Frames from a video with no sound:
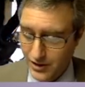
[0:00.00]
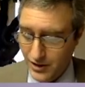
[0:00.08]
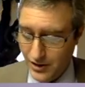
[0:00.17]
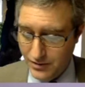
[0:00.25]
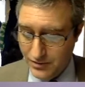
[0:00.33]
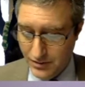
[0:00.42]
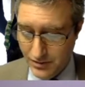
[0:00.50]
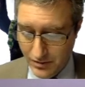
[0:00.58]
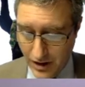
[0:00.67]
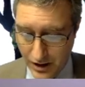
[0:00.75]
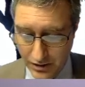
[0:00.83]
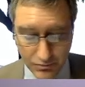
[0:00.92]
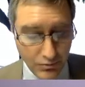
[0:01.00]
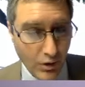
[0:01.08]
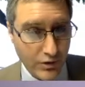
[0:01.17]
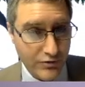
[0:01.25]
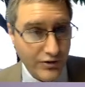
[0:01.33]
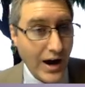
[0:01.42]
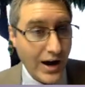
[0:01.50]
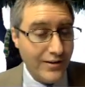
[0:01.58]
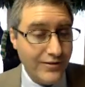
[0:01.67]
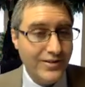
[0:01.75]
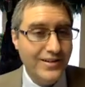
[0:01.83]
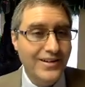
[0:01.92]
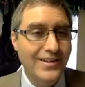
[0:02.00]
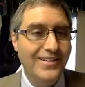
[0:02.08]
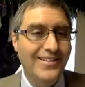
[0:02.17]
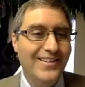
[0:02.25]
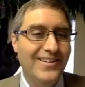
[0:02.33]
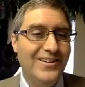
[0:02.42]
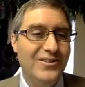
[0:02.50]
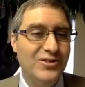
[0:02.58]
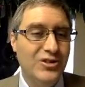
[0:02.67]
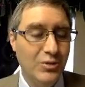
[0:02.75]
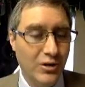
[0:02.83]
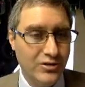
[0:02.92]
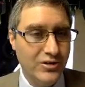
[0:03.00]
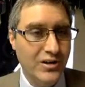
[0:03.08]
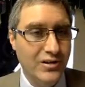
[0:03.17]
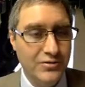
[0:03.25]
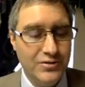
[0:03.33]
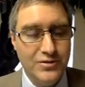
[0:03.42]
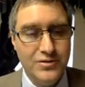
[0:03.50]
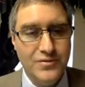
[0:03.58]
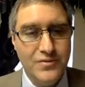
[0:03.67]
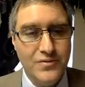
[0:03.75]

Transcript: and, and what, five to ourselves.